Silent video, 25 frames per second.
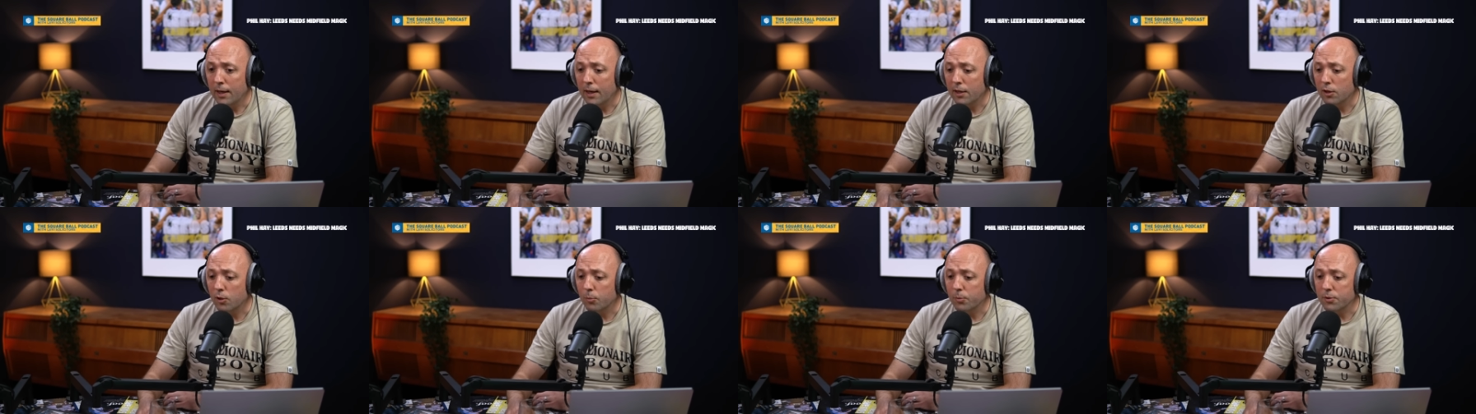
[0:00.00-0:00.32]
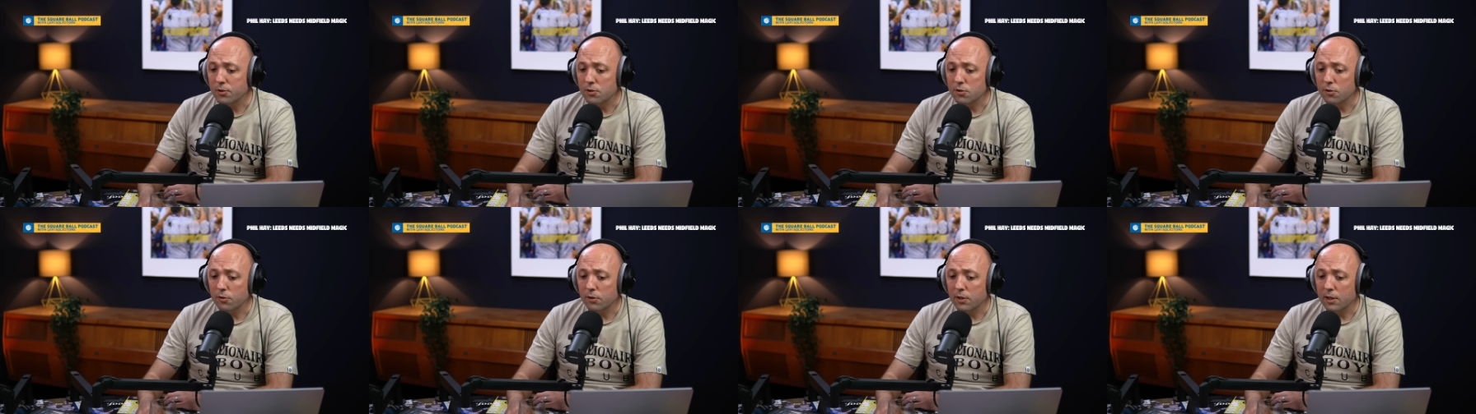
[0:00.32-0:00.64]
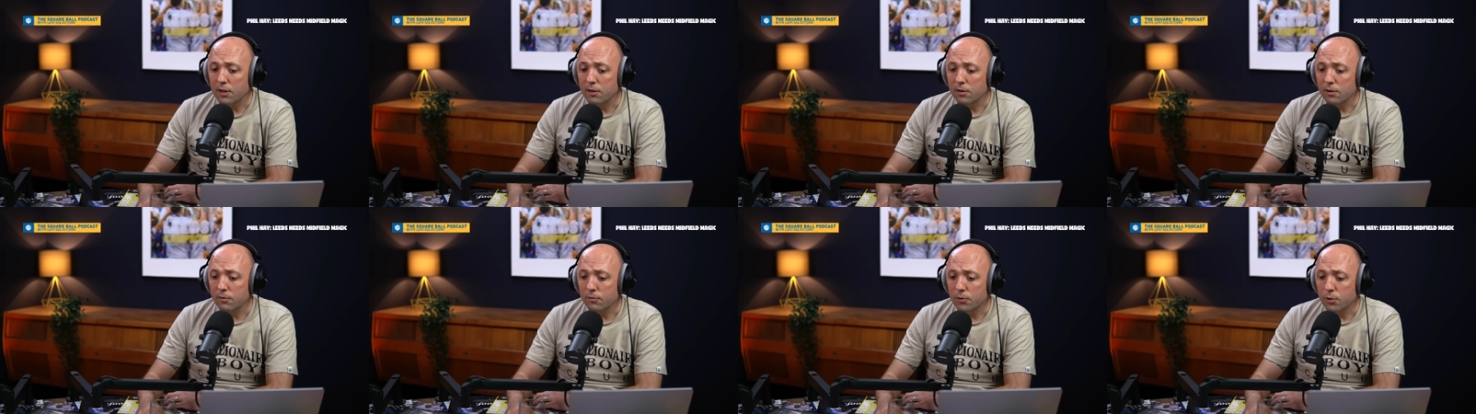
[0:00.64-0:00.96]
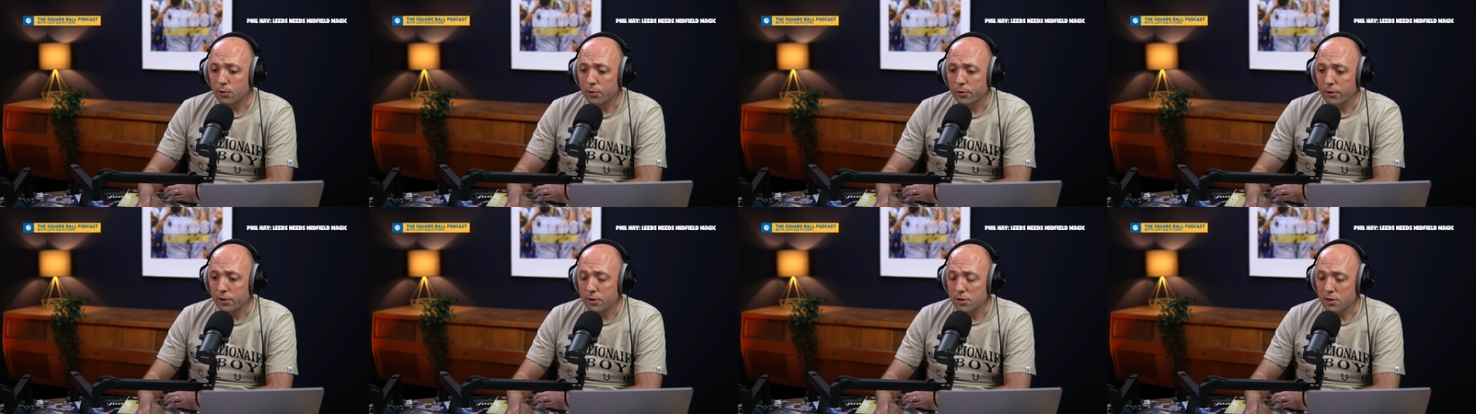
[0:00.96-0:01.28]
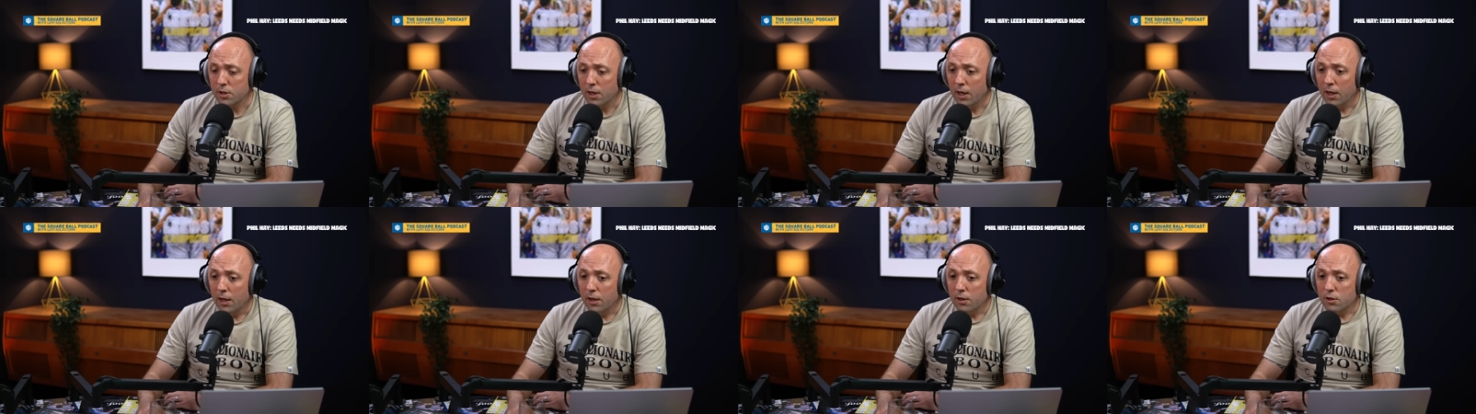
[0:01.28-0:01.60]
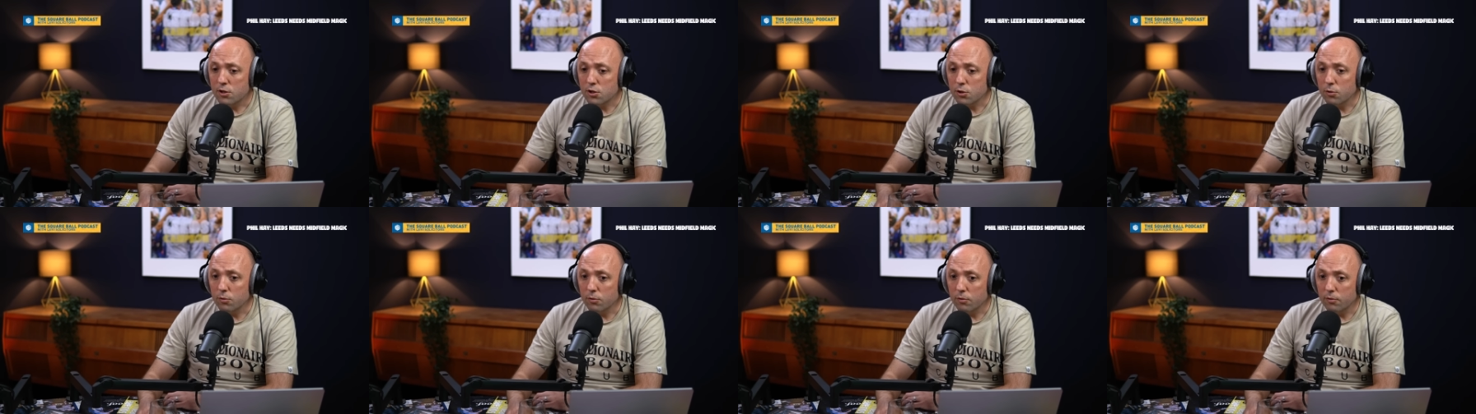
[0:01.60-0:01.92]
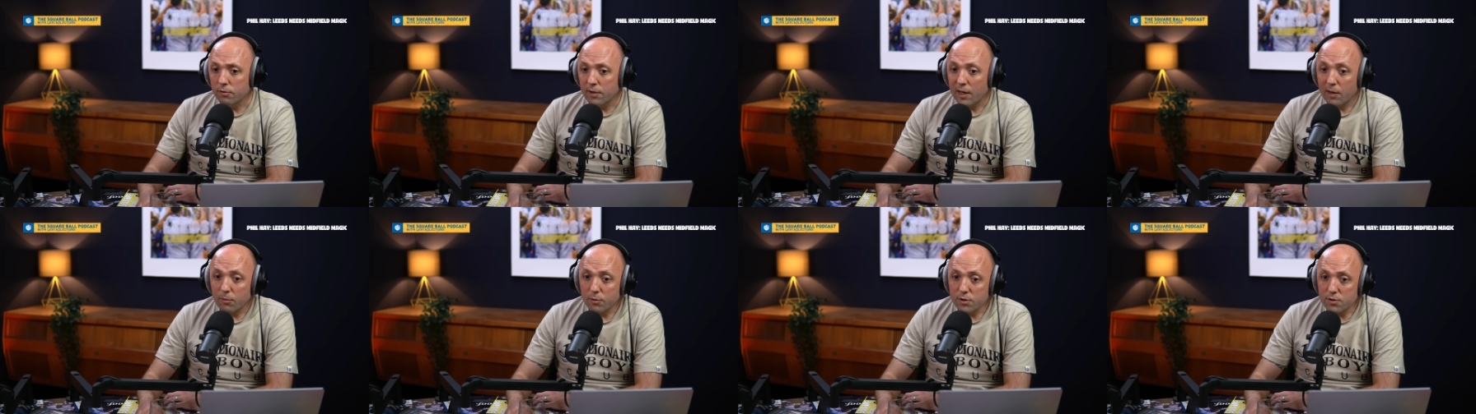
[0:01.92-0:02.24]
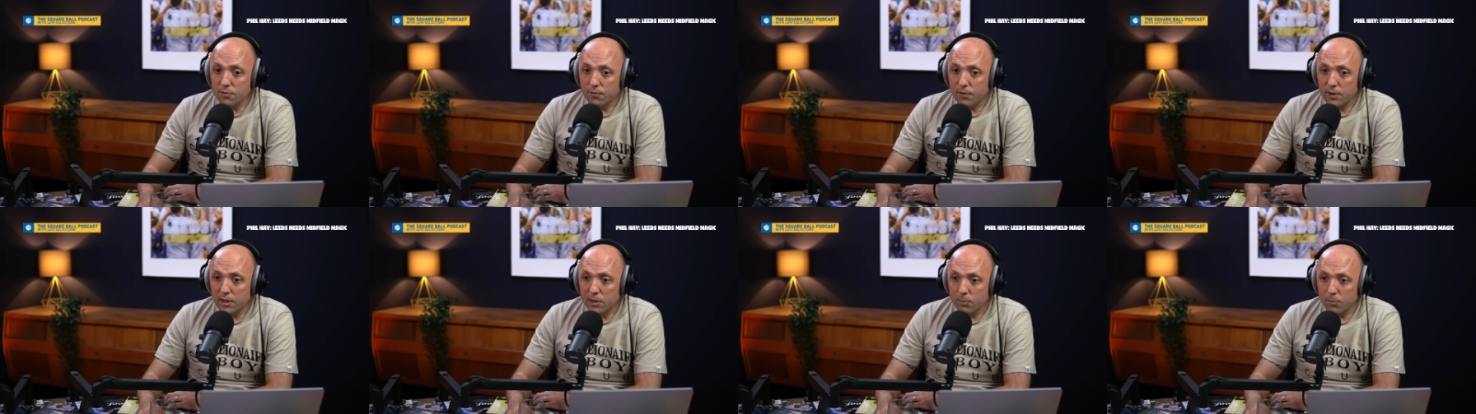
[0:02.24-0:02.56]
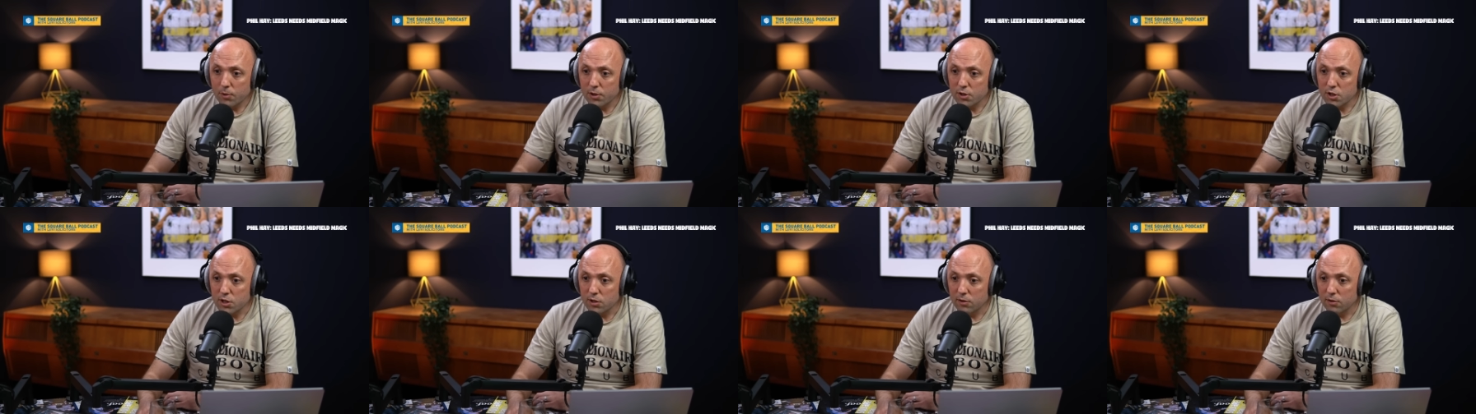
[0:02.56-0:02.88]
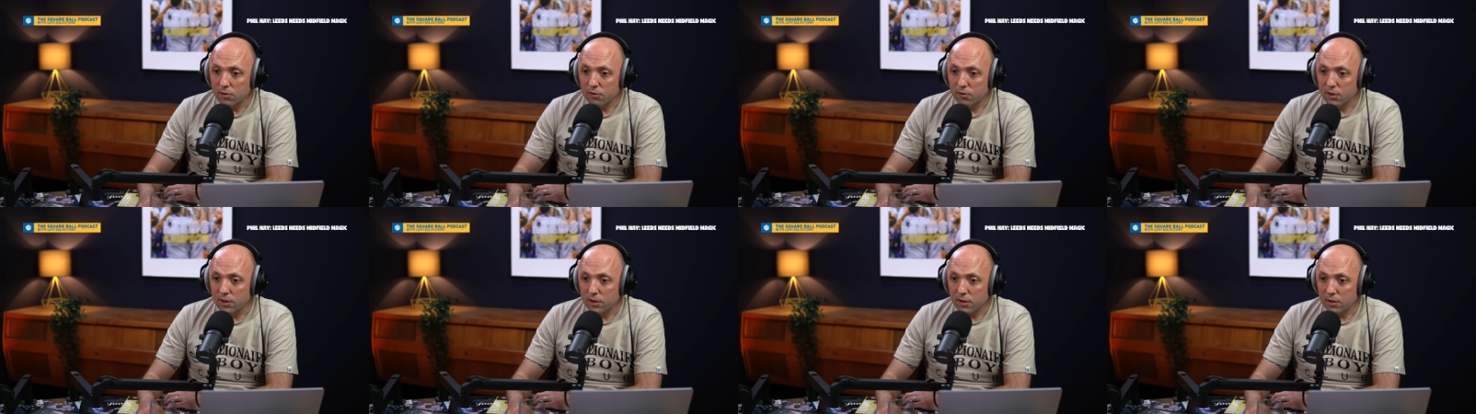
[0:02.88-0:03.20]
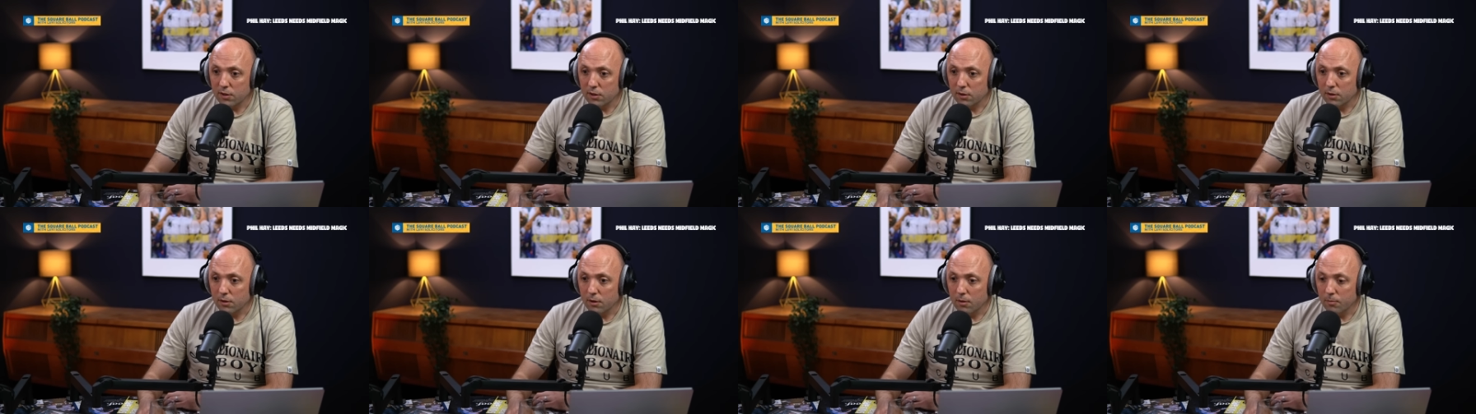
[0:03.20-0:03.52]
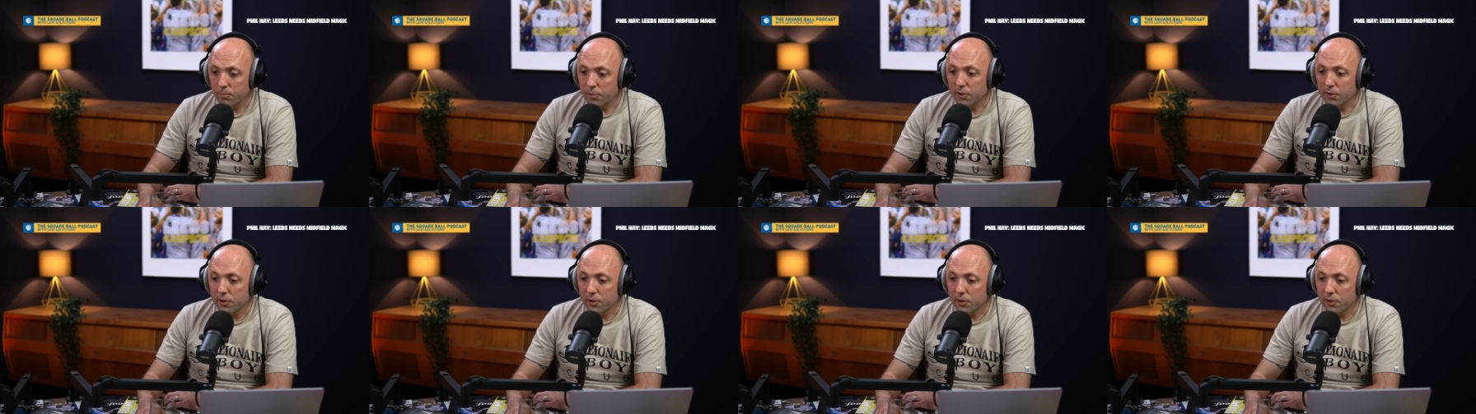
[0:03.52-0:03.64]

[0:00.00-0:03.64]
and up until the end of August. So that was very much in the thinking.